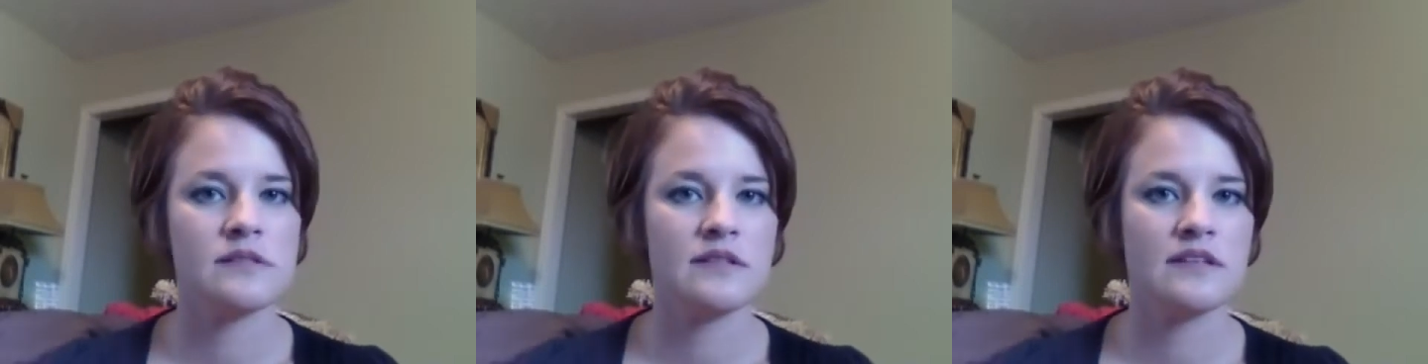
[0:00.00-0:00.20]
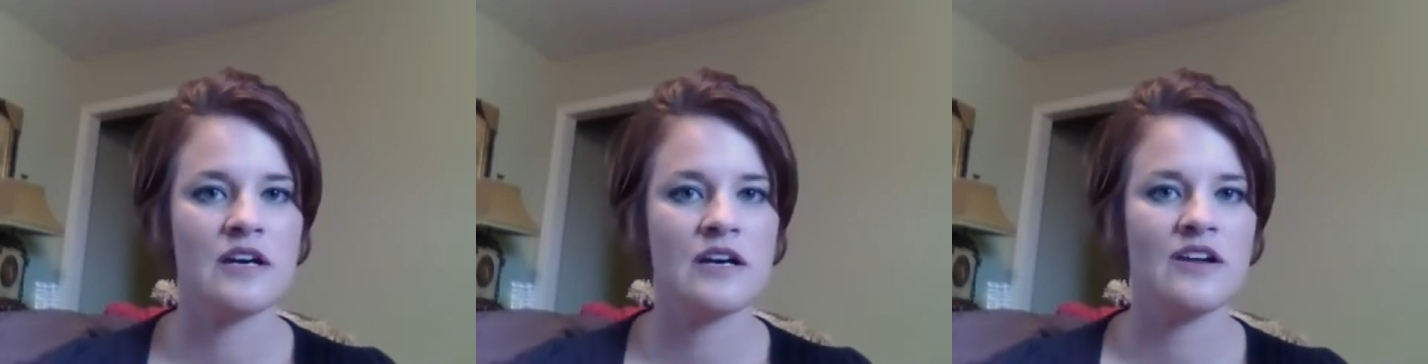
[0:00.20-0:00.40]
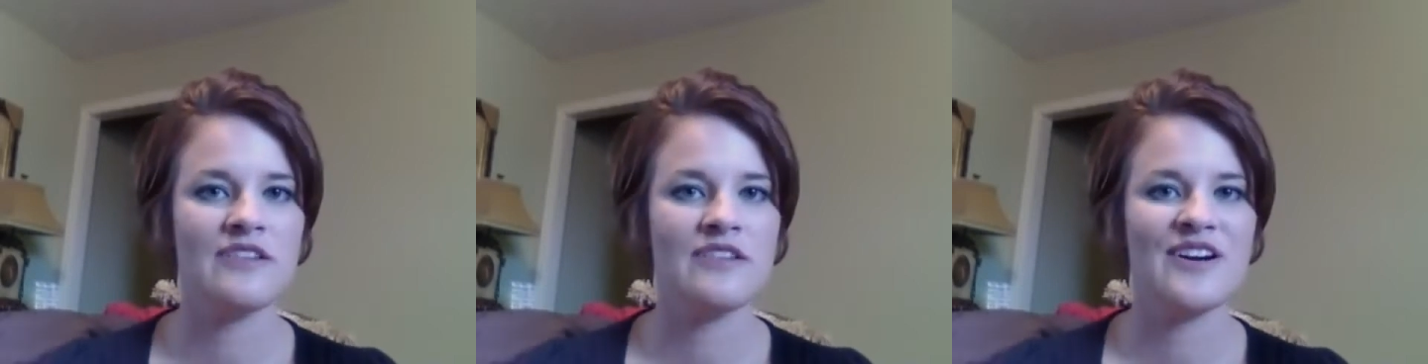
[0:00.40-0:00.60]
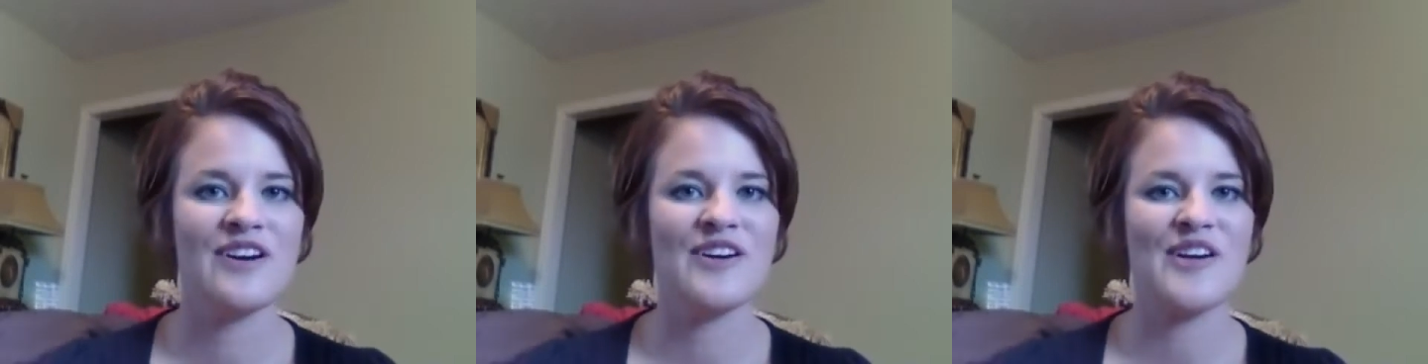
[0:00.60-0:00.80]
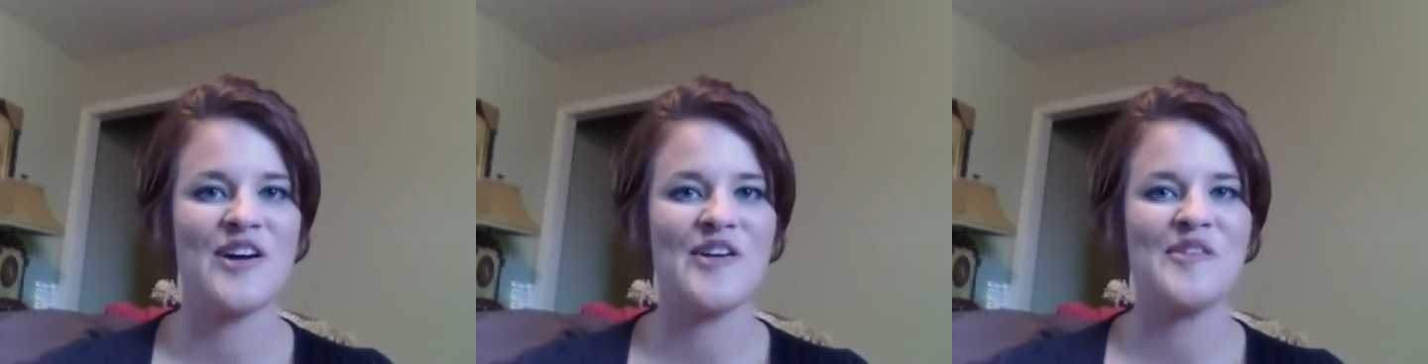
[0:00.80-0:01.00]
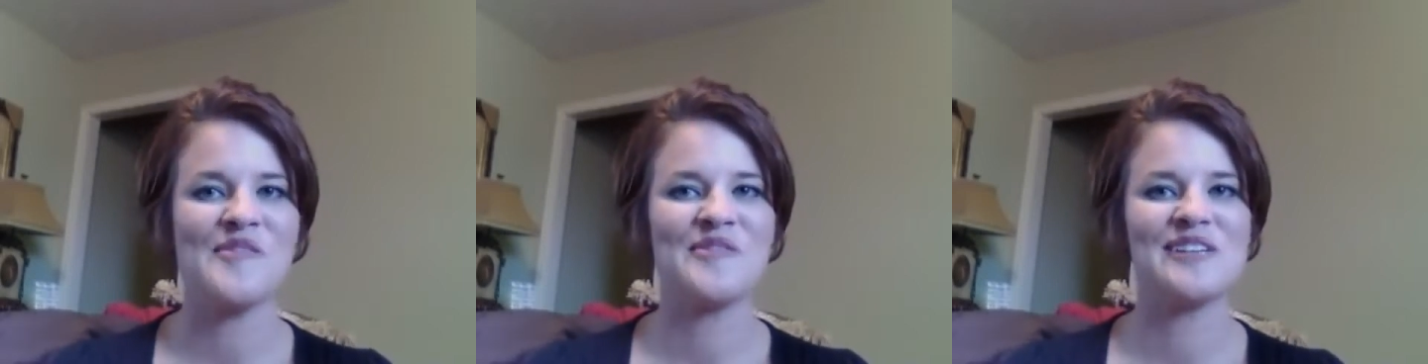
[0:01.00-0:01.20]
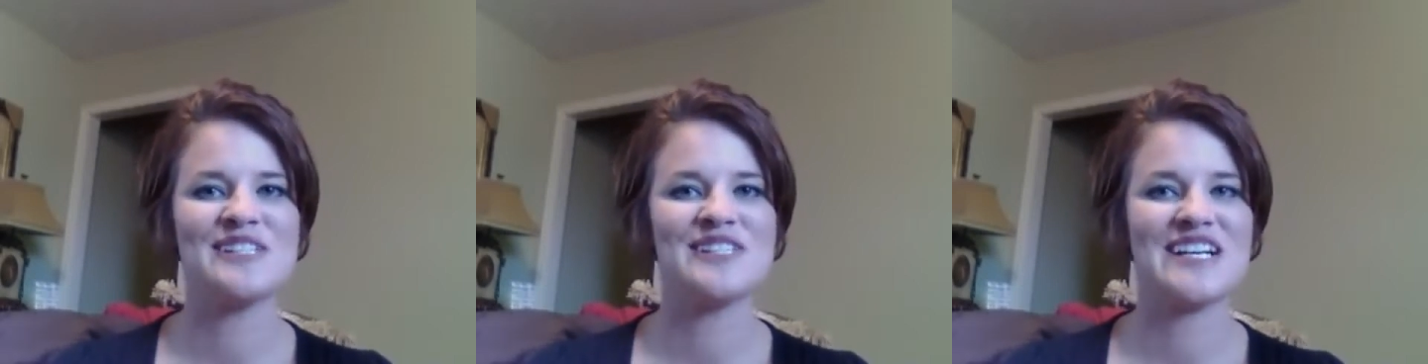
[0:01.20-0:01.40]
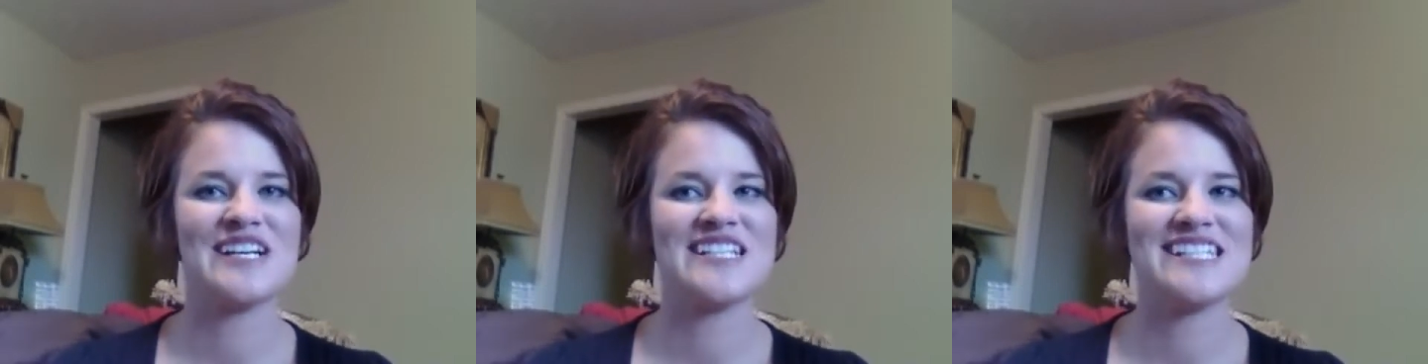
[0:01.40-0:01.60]
There are no
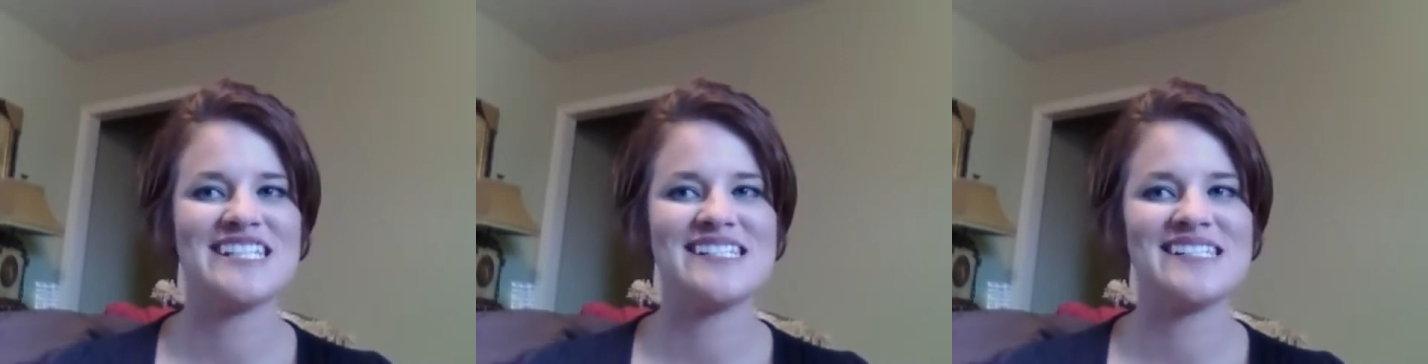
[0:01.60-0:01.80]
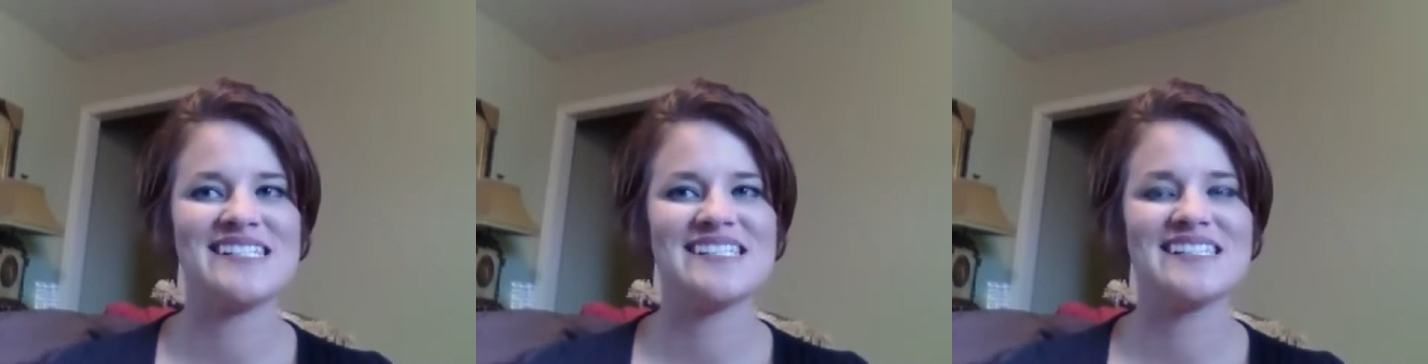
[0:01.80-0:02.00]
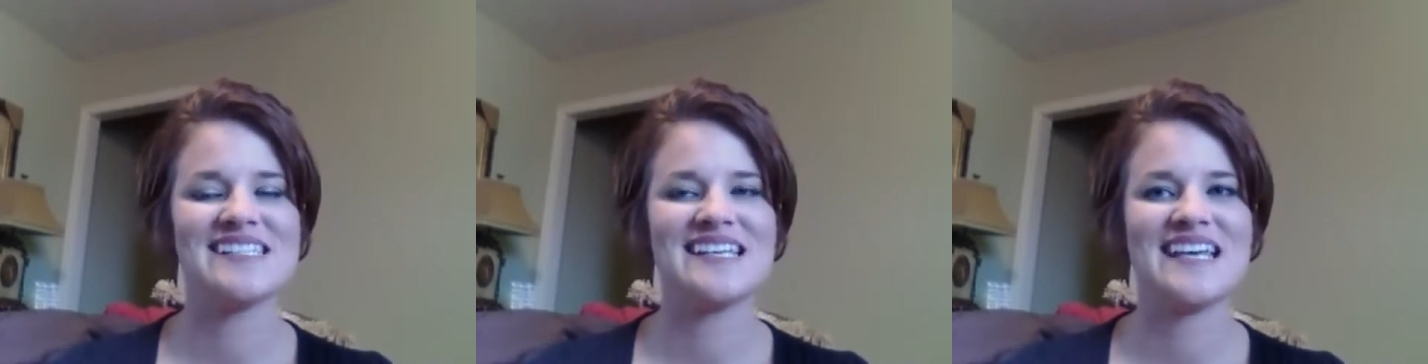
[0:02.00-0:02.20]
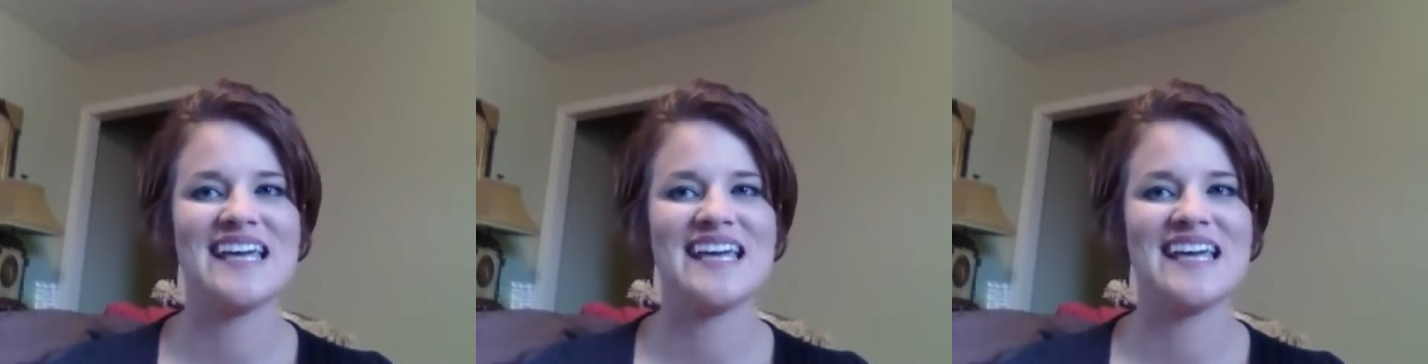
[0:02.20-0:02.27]
restrictions.